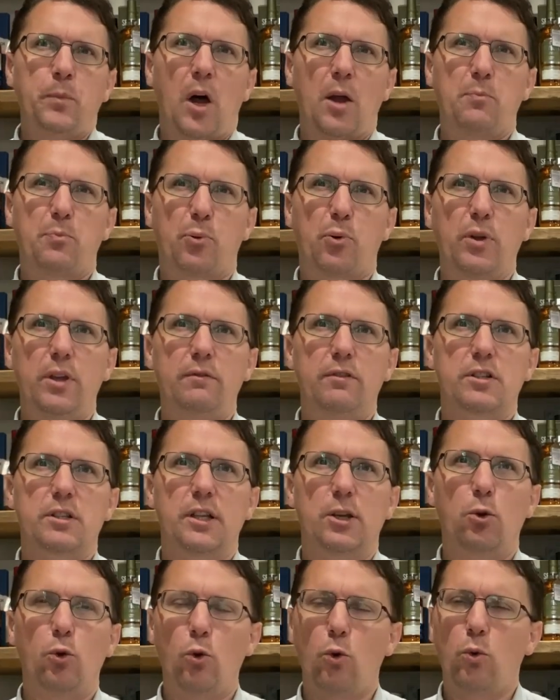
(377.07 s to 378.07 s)
I
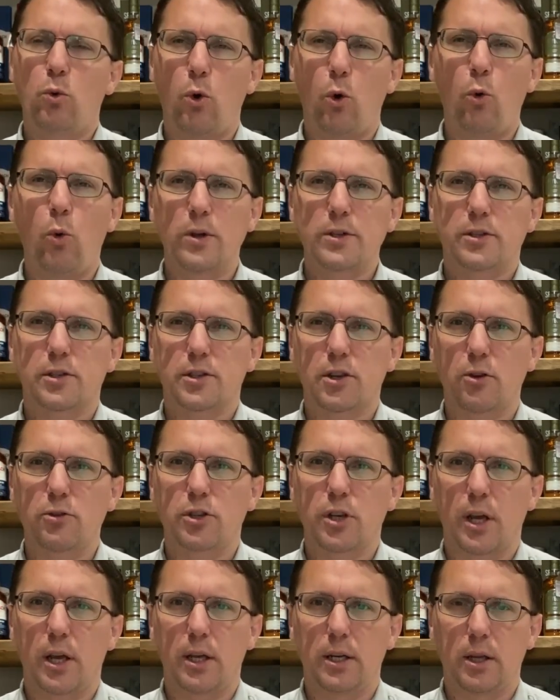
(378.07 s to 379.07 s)
previously always
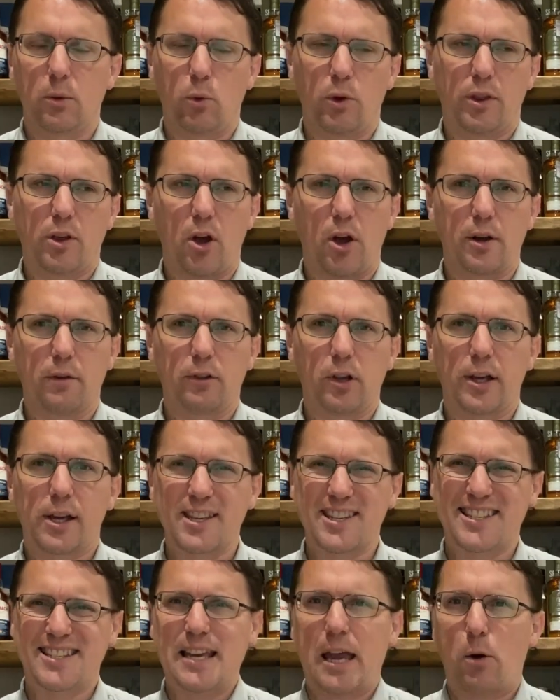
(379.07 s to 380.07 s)
associated it with kind of like
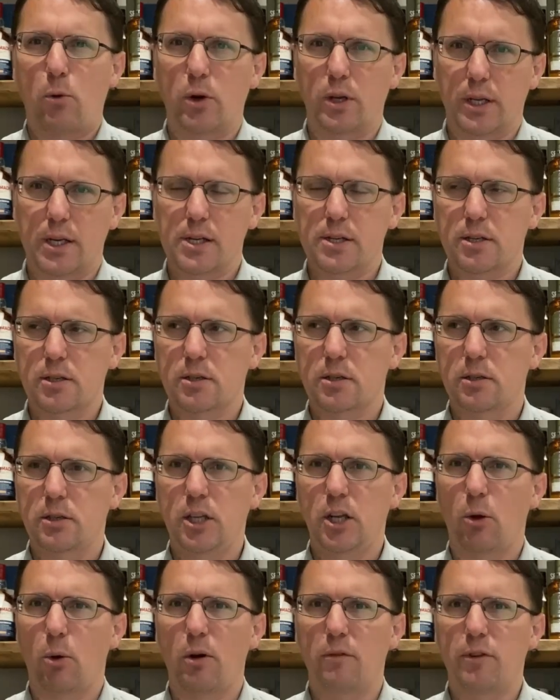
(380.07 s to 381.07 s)
a sourness.
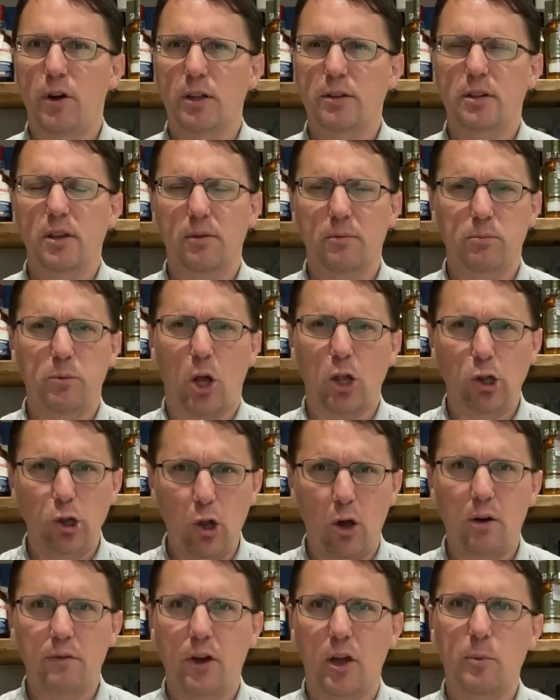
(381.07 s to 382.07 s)
You know, a
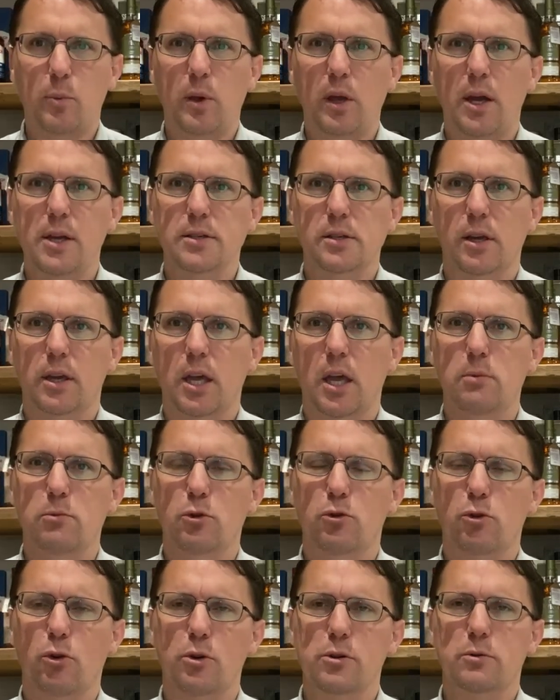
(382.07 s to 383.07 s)
lot of IPAs I came
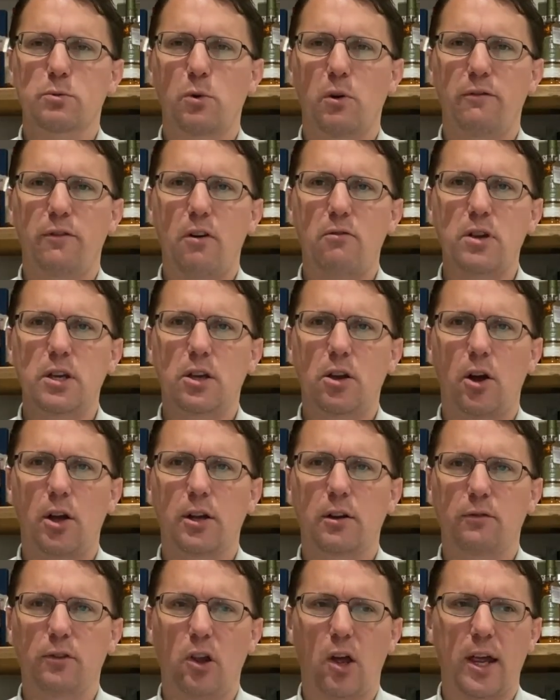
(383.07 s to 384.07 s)
across were very
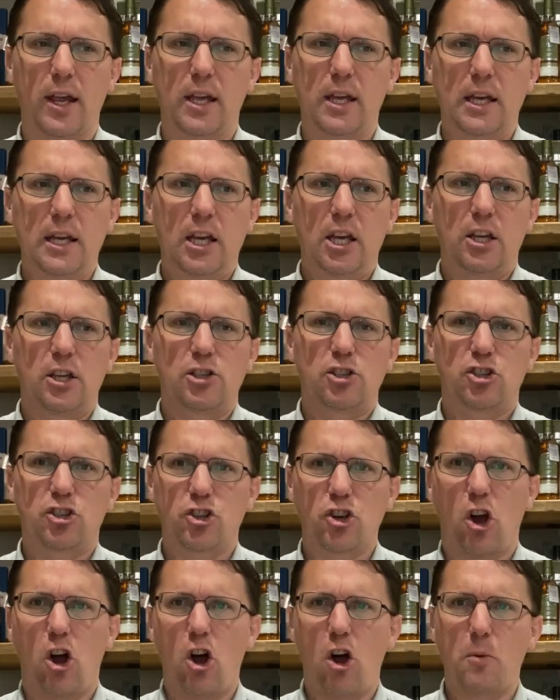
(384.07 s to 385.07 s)
kind of like
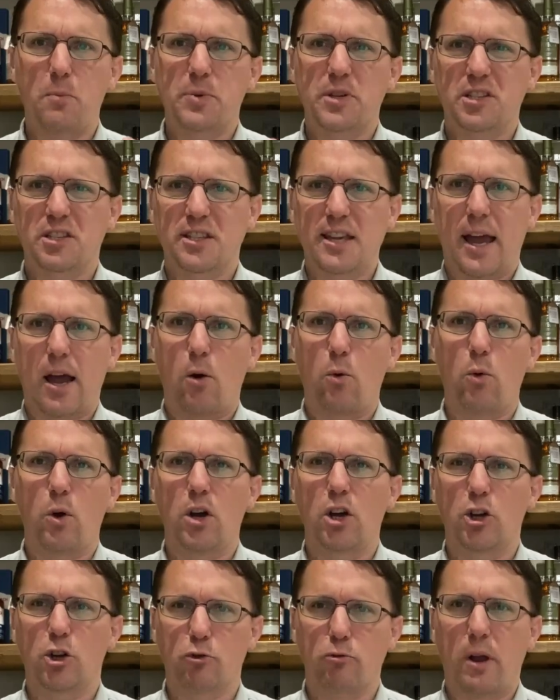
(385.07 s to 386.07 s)
sharp,
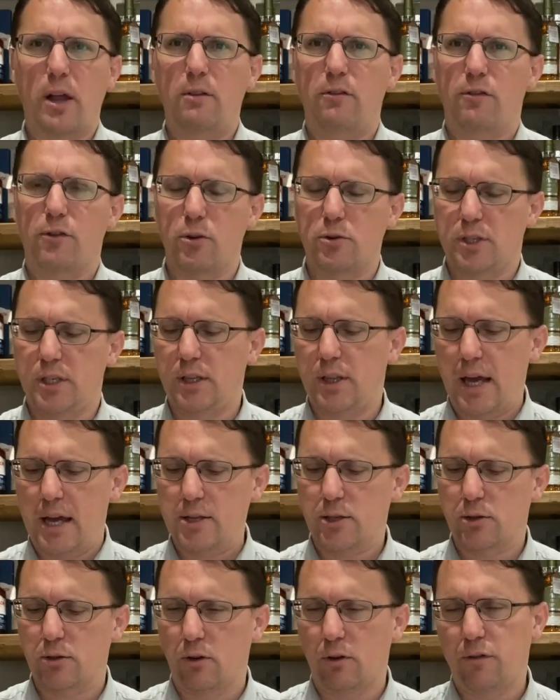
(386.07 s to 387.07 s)
sour, grapefruity,
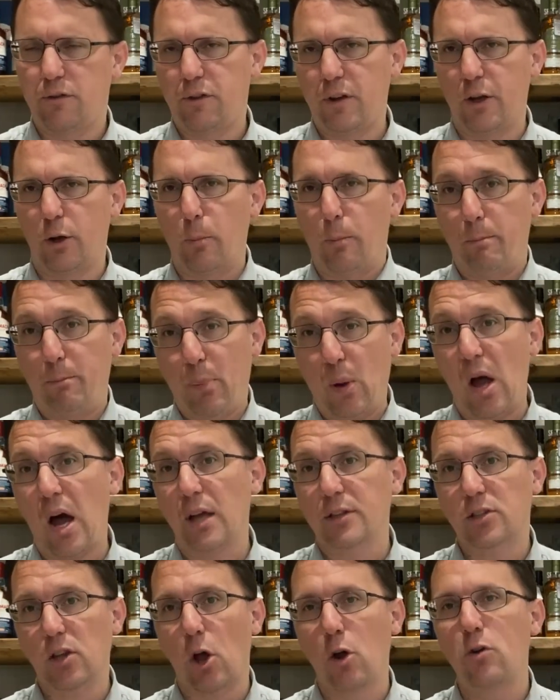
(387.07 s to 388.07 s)
that sort of feel.
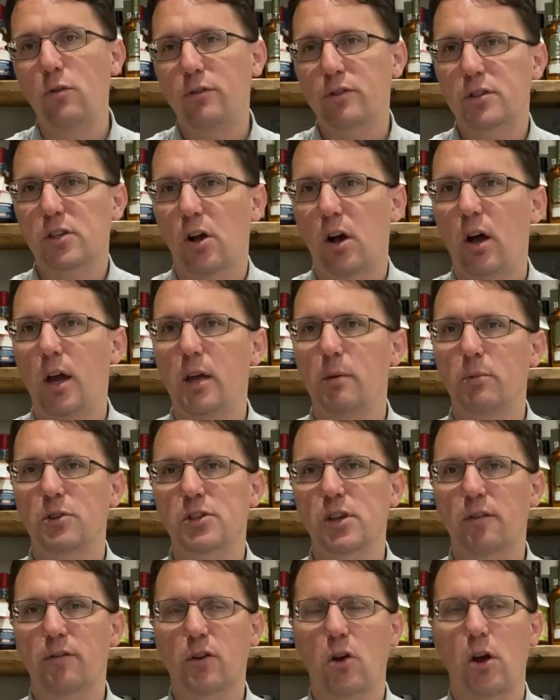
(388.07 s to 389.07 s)
But over time,
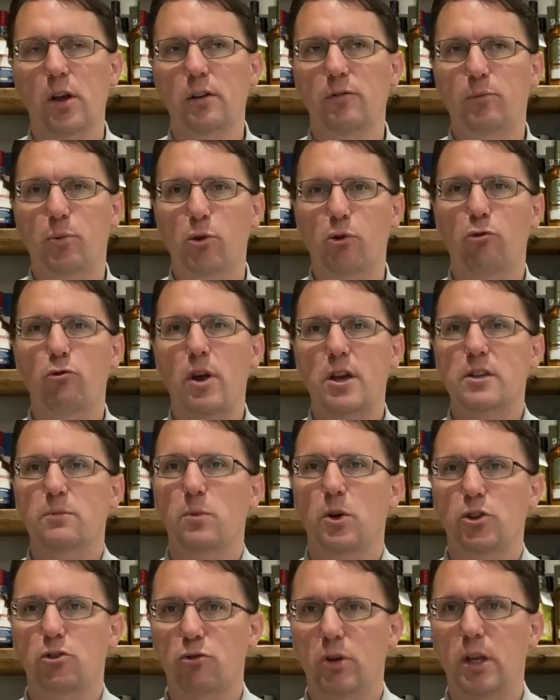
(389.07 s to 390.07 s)
as I've kind of progressed
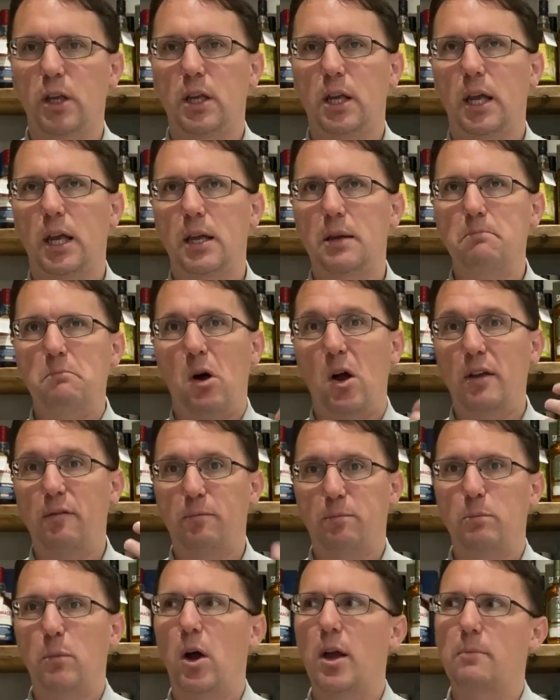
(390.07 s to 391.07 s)
my drinking,
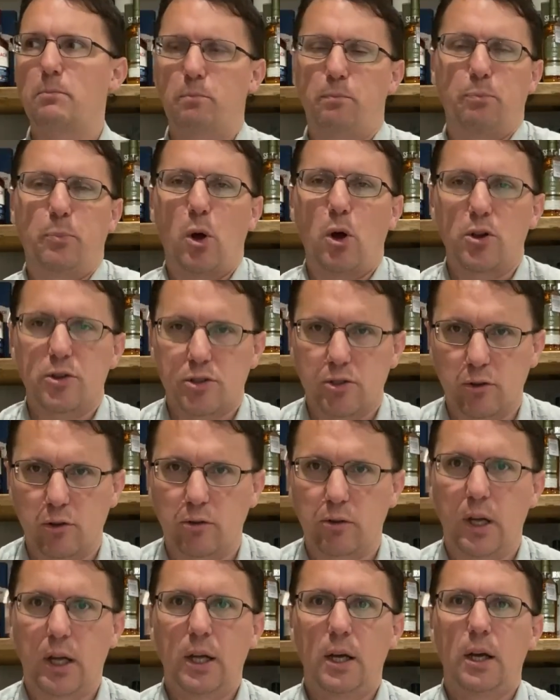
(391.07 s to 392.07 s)
my
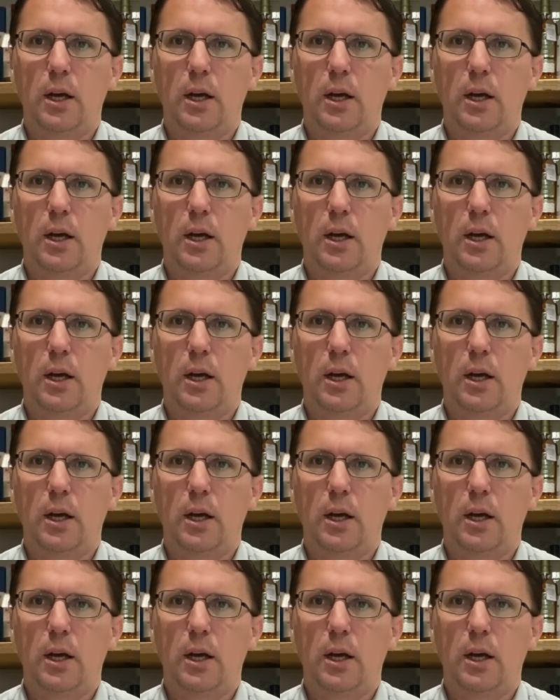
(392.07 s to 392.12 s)
personal